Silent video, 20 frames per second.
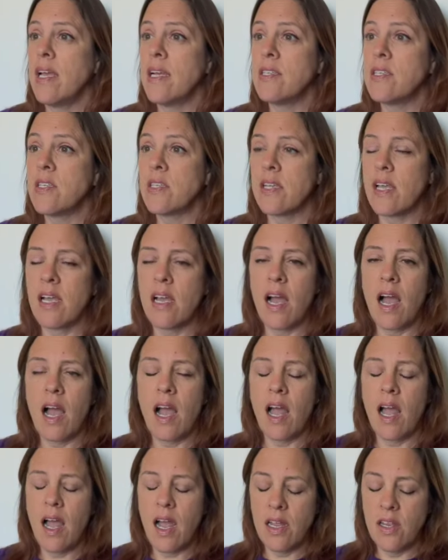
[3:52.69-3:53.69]
As
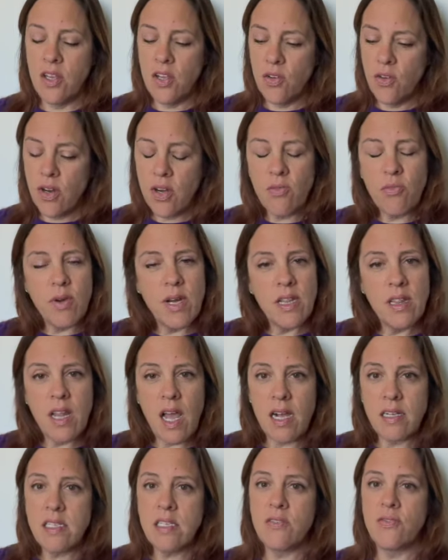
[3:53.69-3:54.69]
you can read
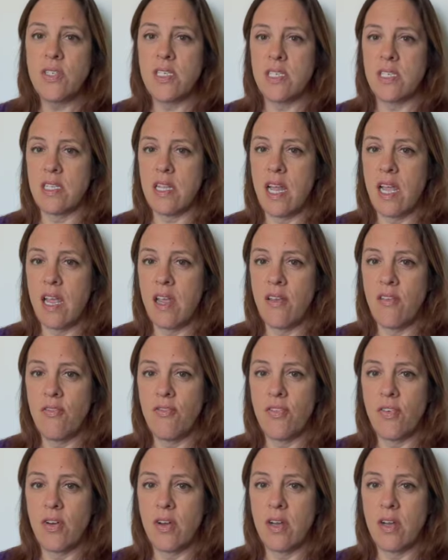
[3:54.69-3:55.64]
lots of slave